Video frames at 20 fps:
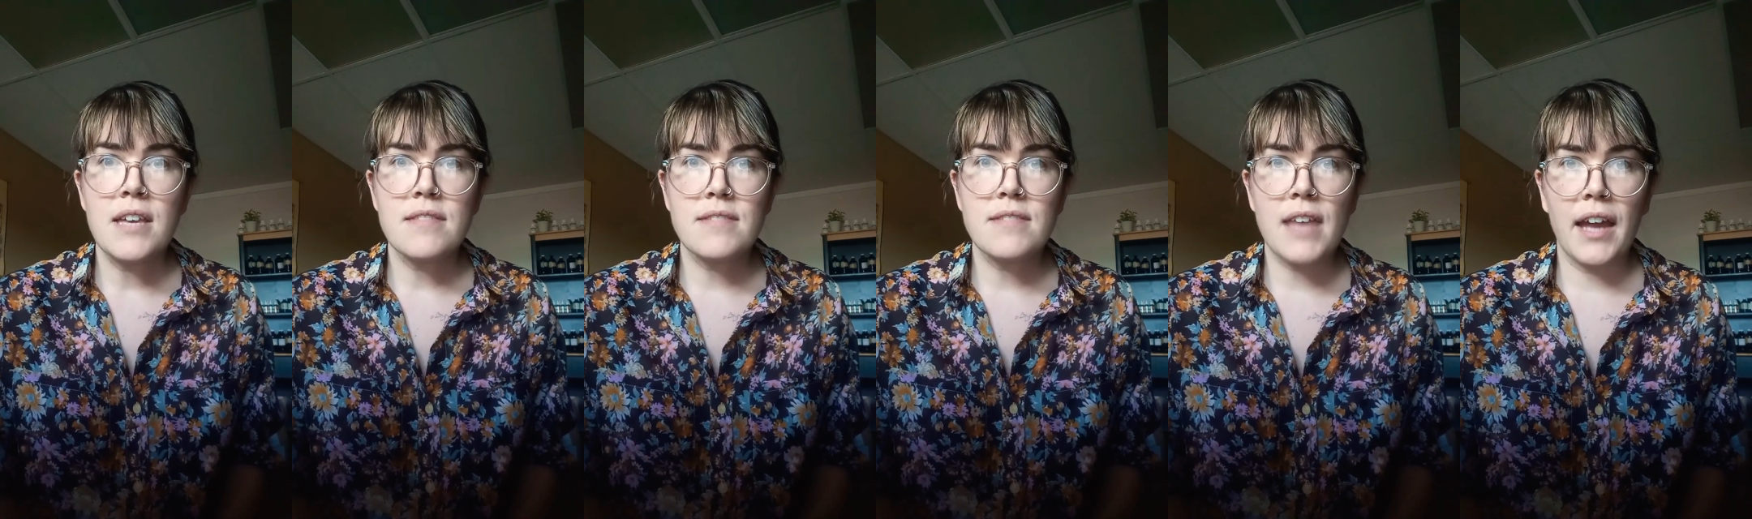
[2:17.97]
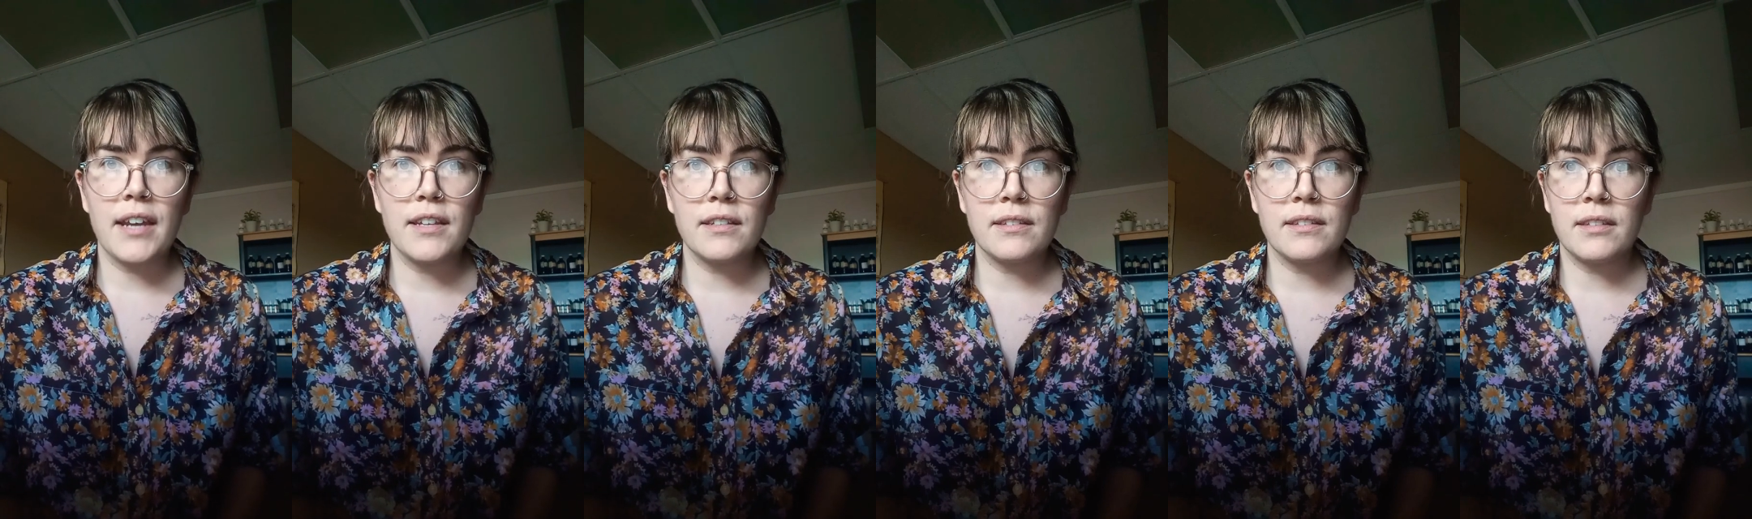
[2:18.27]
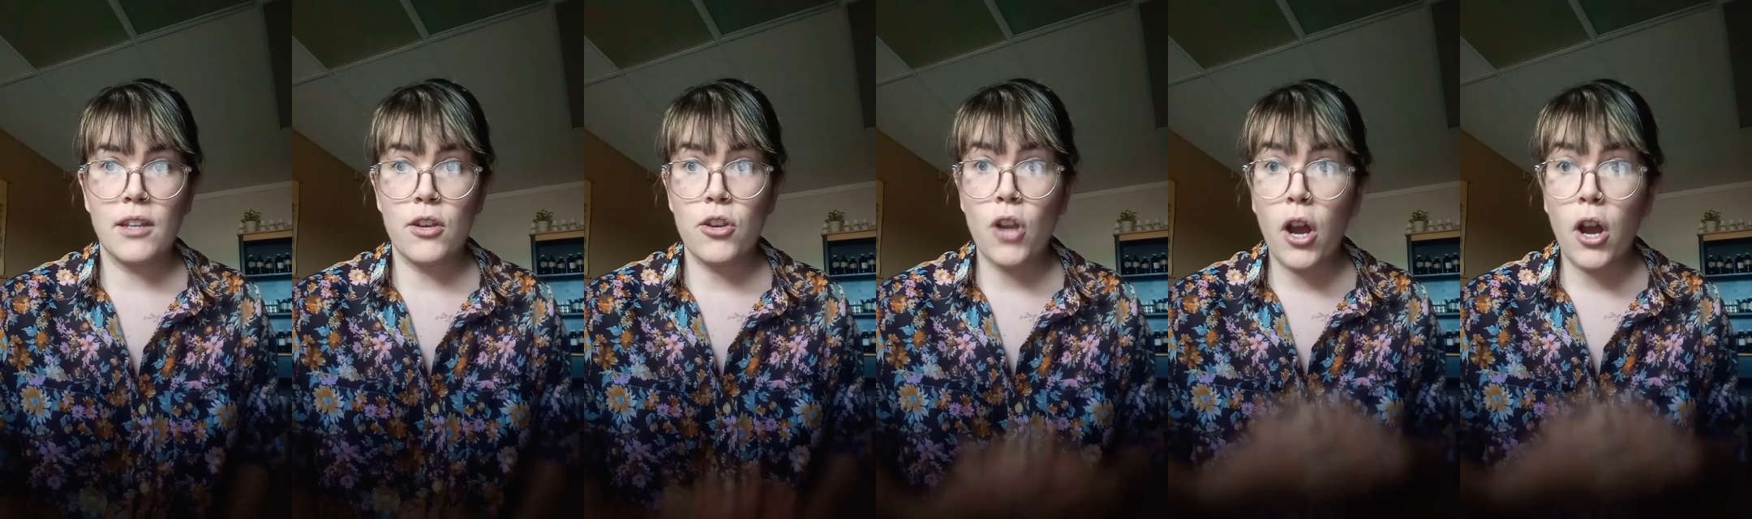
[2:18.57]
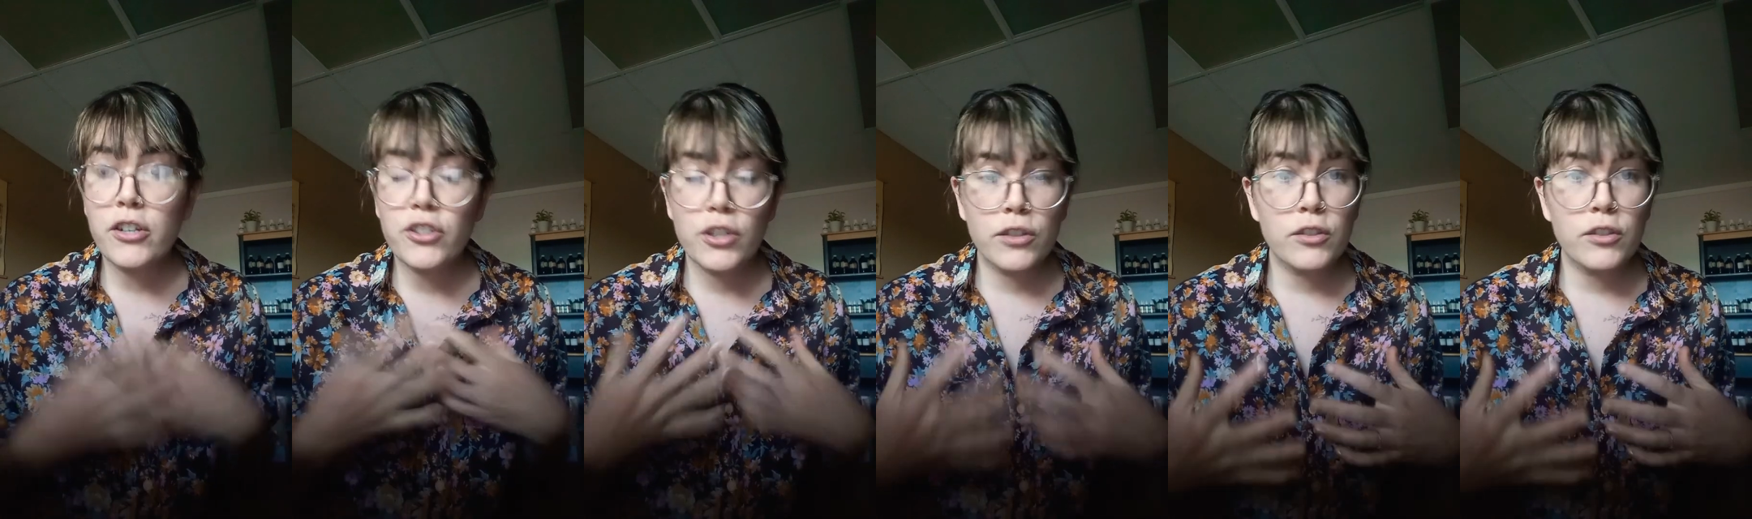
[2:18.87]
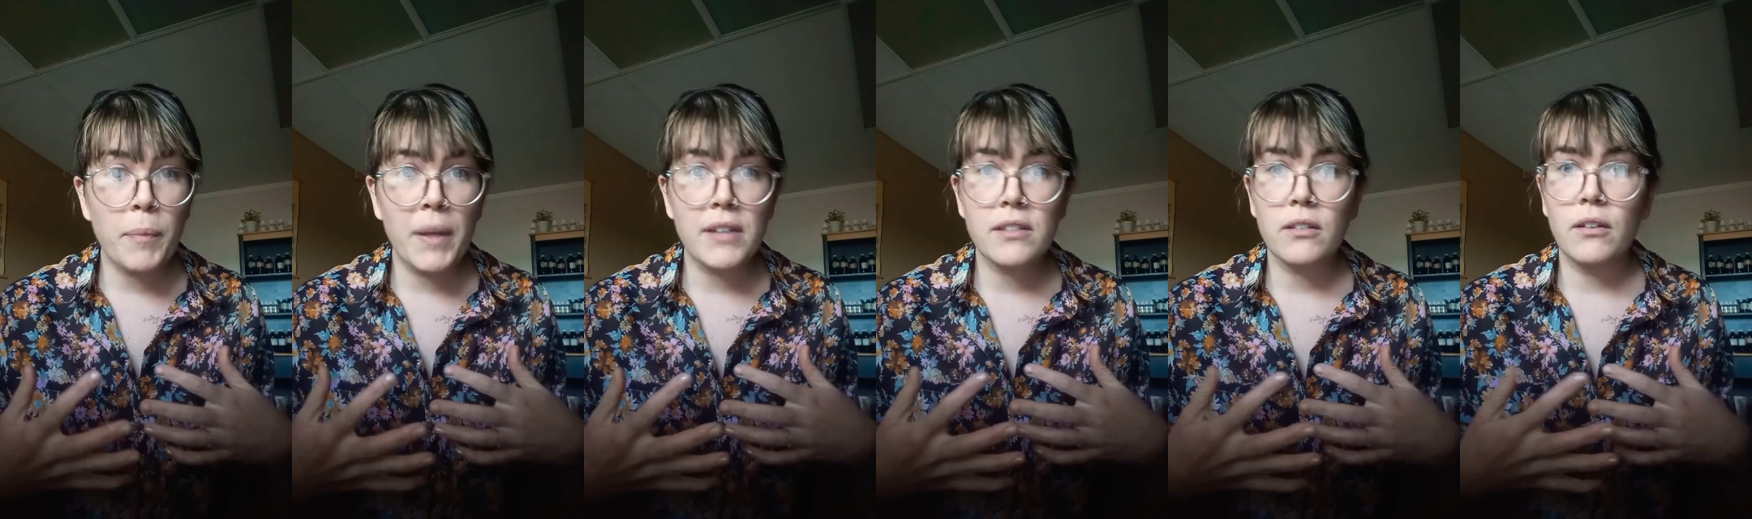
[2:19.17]
that is
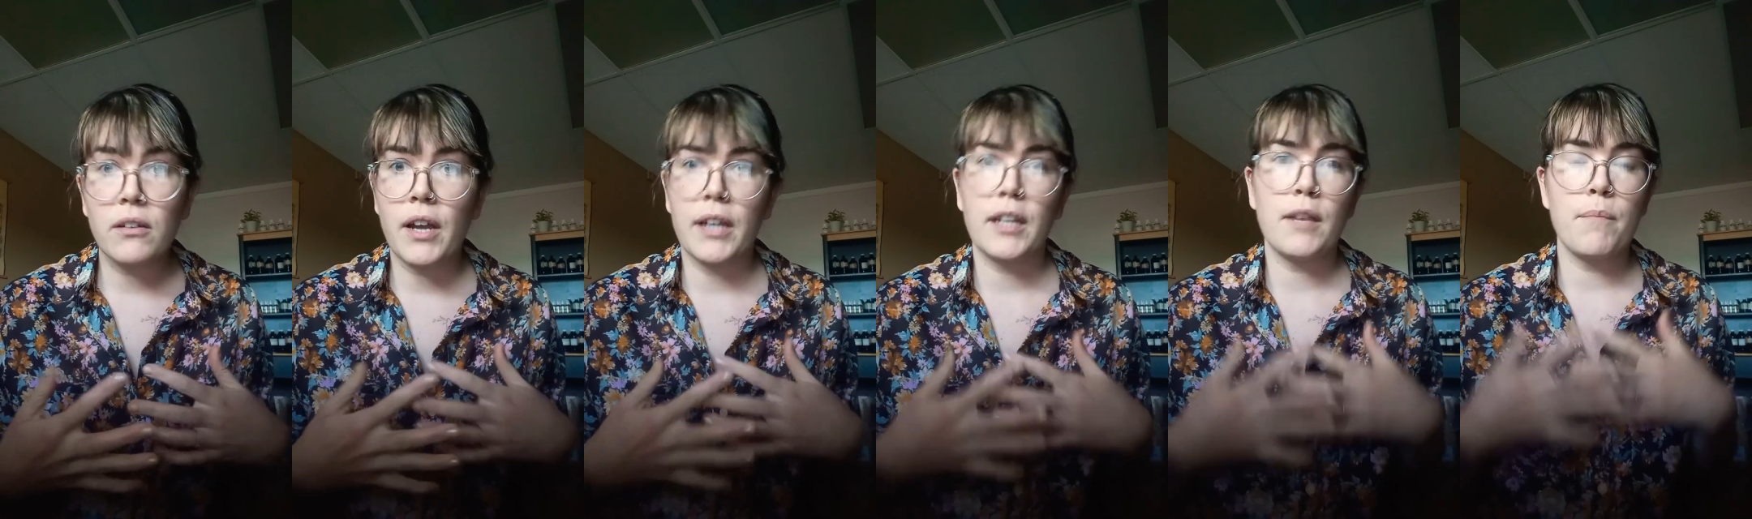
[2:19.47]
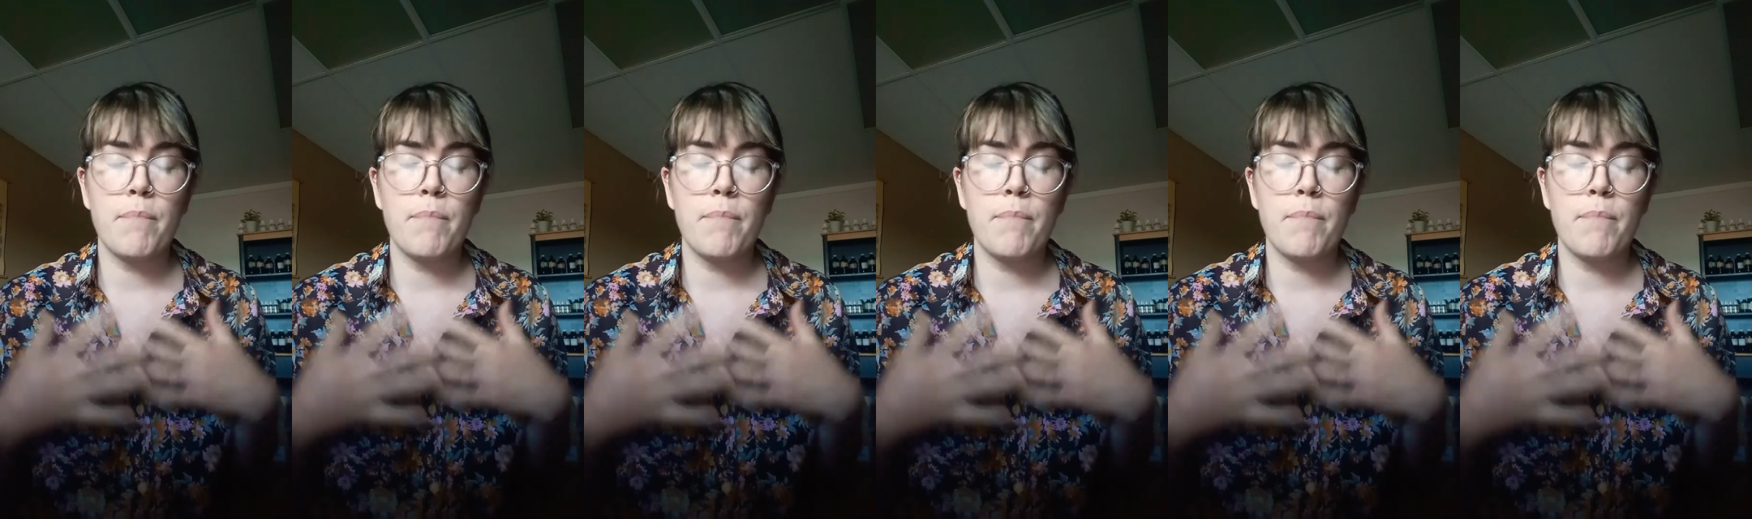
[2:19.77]
non-judgmental and